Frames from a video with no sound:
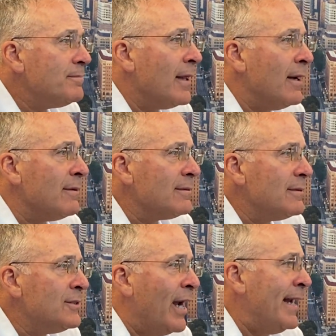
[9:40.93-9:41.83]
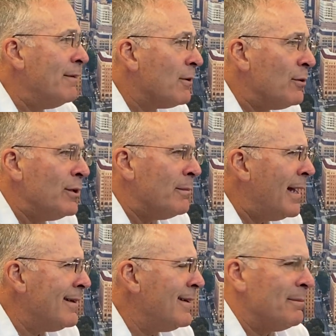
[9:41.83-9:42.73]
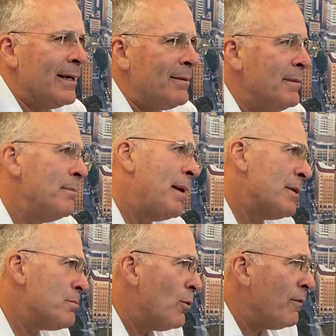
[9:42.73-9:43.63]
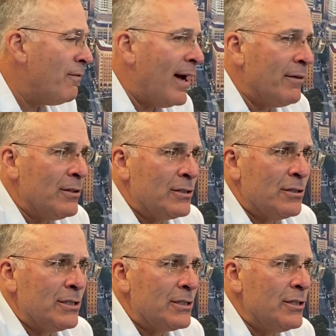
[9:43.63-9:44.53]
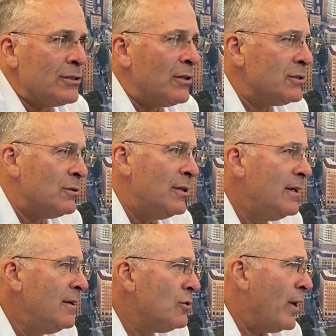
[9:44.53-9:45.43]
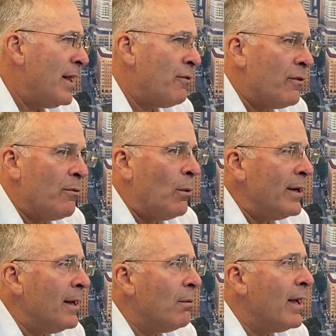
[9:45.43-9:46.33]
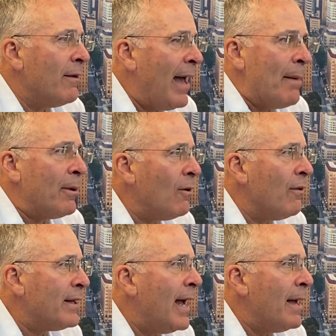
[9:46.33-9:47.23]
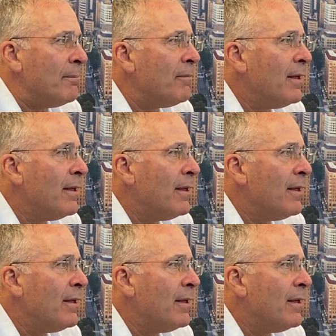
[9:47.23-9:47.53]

You know, Cheney recruited him down there. I'm like, maybe it's more than five years ago, six years ago. So transfers from one double A are happening all the time.